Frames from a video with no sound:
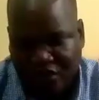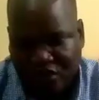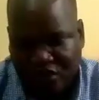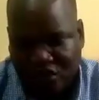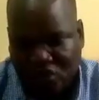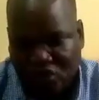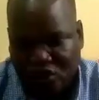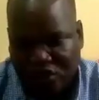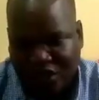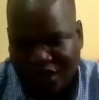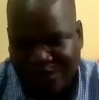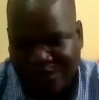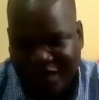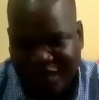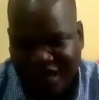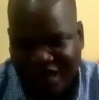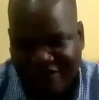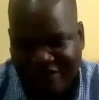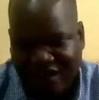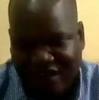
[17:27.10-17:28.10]
John
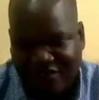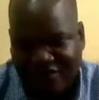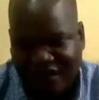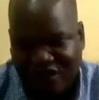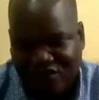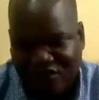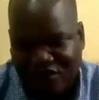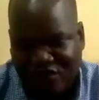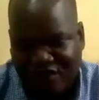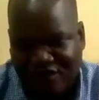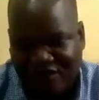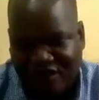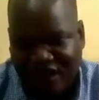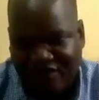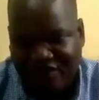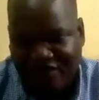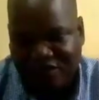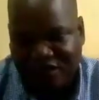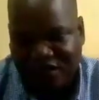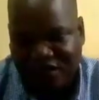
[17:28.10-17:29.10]
chapter 11, verse
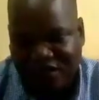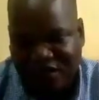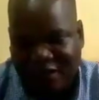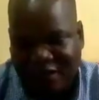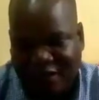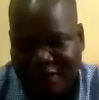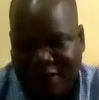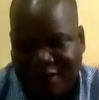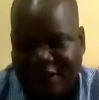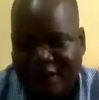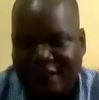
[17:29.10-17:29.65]
25 and 26.